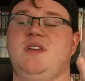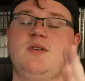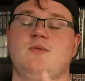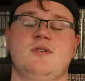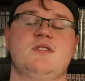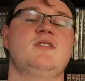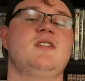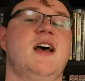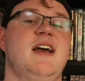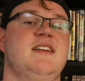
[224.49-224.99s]
the
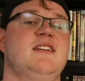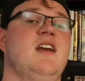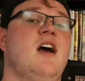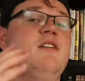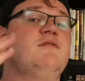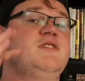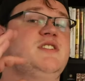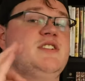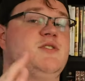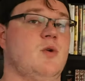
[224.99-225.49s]
original ending
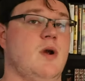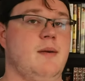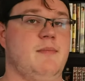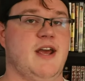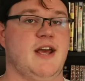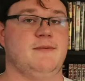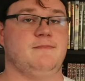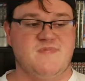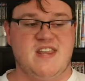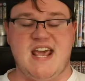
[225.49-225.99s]
of
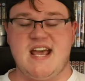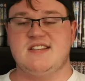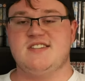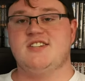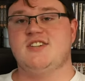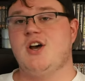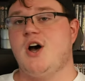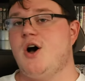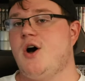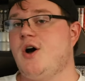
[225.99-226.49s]
D.Gray-Man
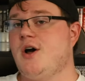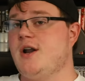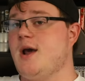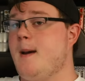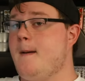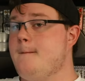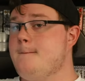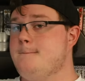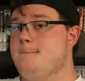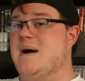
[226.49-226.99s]
gets on
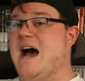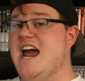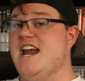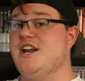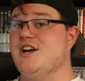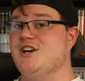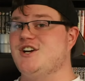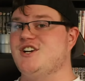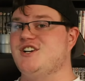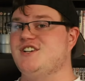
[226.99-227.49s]
my
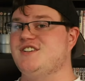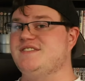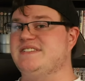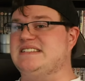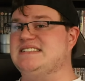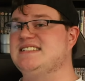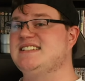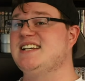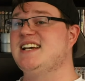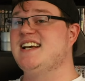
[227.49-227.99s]

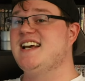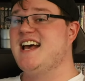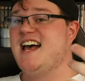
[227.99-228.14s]
nerves